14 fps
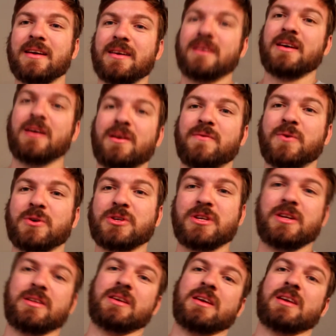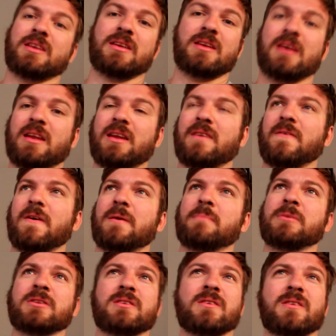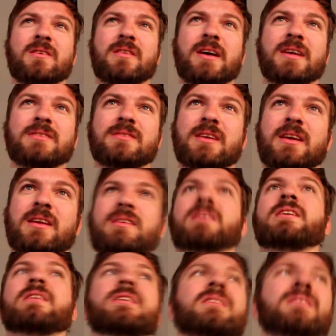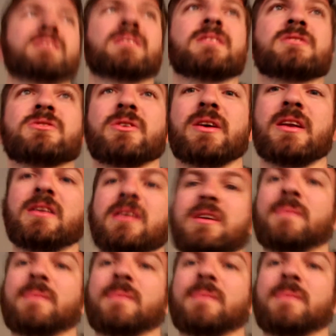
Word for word: And unfortunately, it, it never materialized like it did. So getting to